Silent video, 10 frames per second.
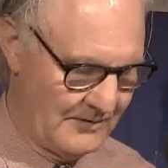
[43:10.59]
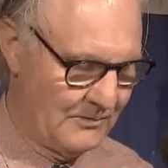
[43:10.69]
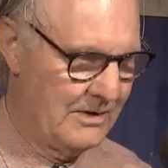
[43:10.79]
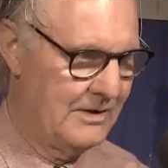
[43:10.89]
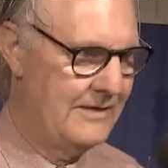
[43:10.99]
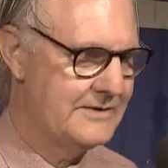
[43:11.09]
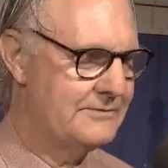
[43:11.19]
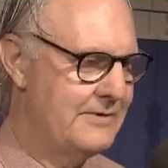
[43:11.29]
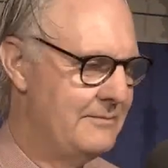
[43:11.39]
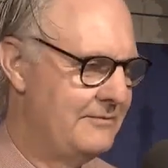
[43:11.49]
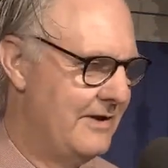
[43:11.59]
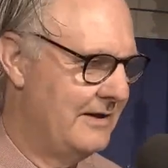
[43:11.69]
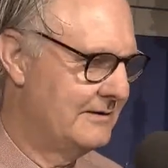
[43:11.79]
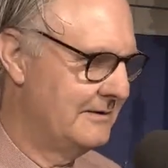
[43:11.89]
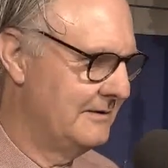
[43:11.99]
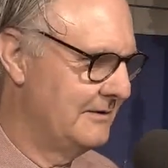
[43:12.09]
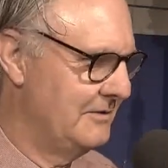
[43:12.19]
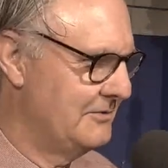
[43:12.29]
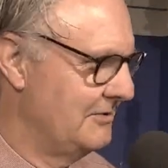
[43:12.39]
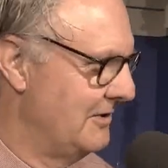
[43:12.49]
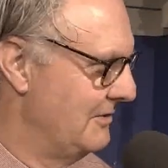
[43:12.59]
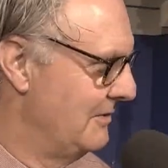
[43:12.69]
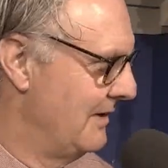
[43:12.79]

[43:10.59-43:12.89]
Well, that's Reb Fountain, Don't You Know Who